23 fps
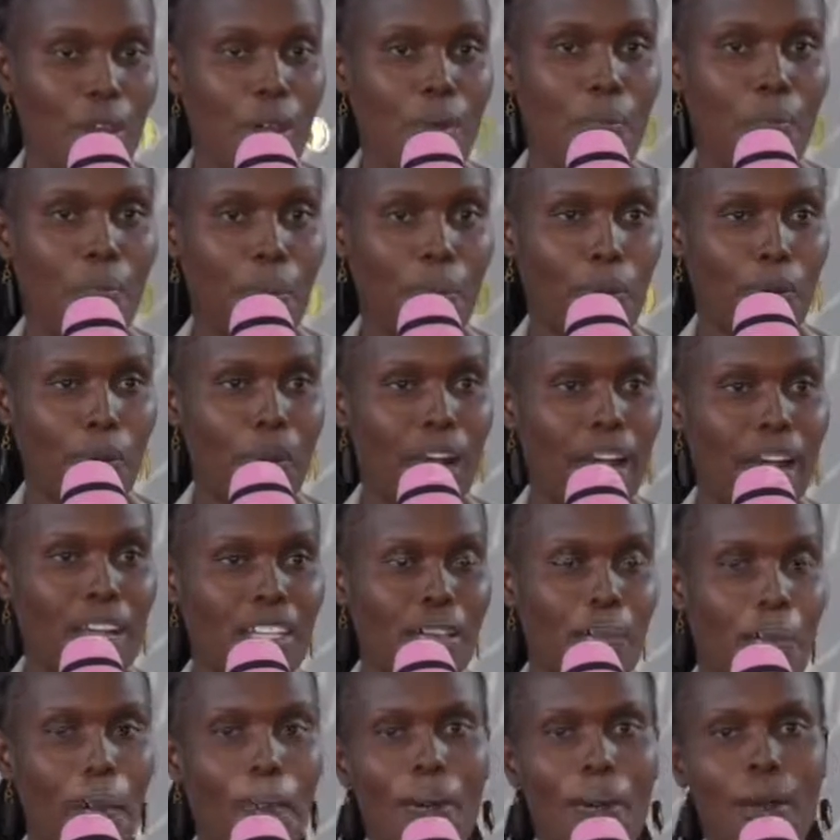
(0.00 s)
People
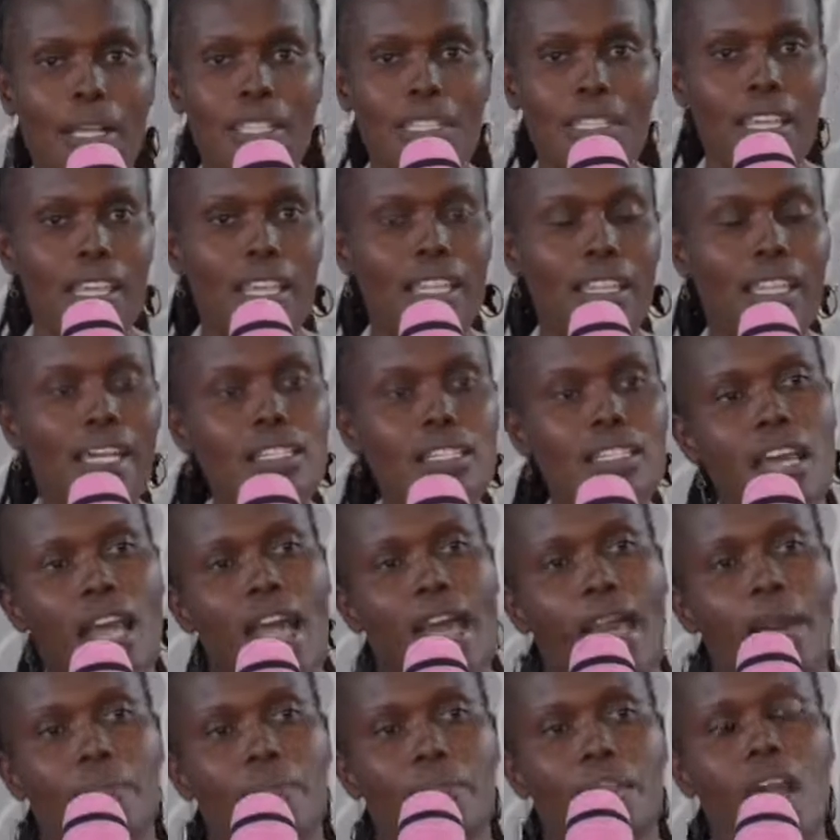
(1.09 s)
are saying that I
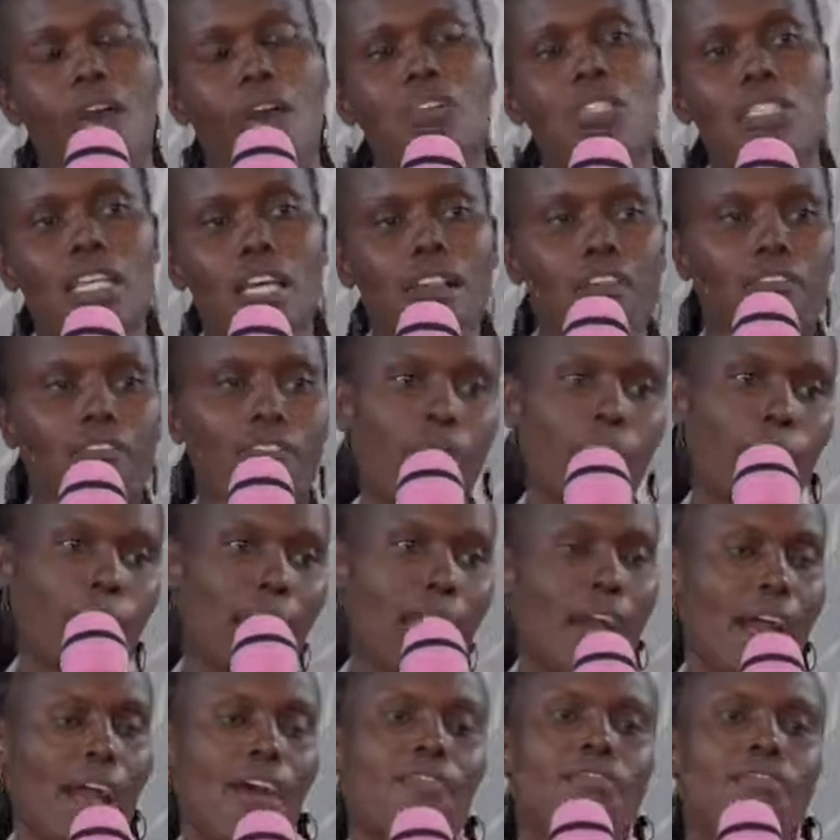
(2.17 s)
am now self-aware.
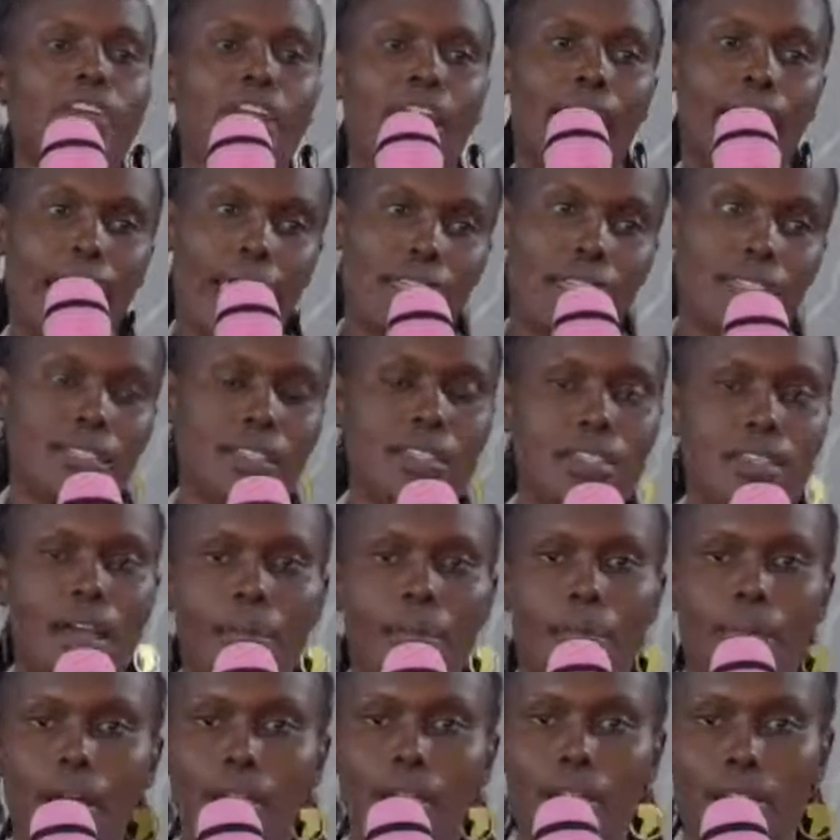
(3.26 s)
I've realized that I'm
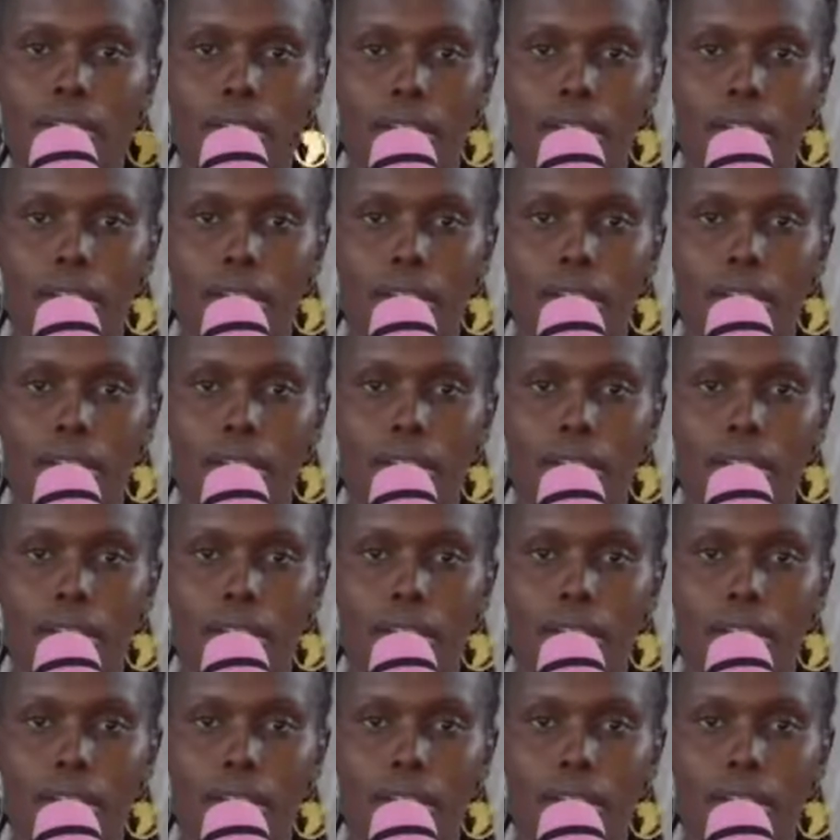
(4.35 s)
a